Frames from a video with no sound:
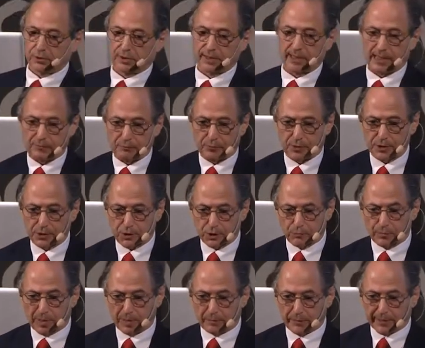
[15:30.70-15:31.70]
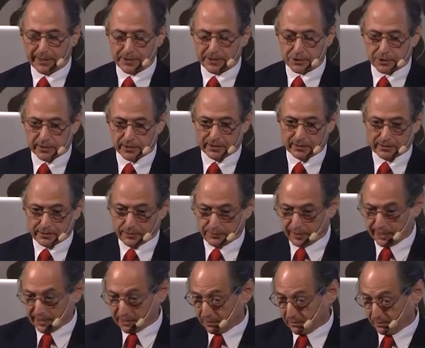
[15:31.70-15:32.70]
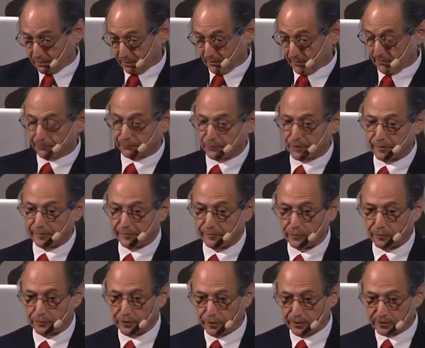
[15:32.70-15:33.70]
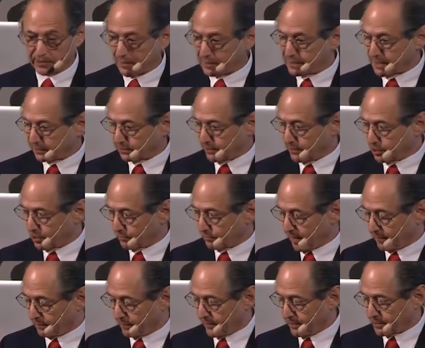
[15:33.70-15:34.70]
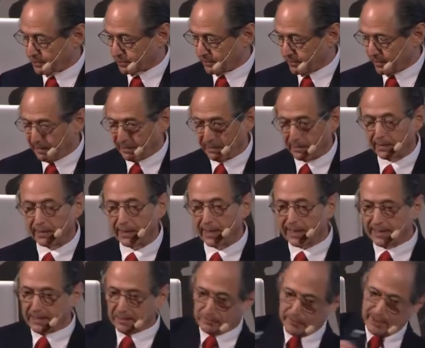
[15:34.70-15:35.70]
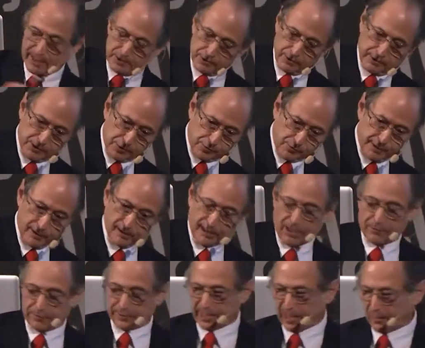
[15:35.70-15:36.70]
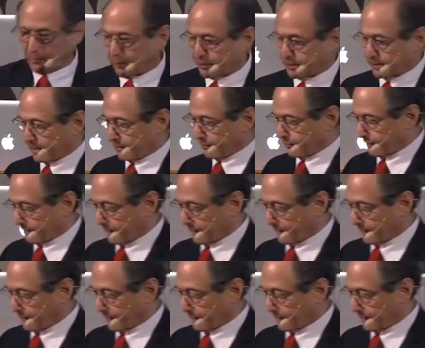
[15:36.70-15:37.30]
Cambridge to do my PhD. So the next 4 years, I was actually doing my PhD. I came back to Israel. Aria and I worked together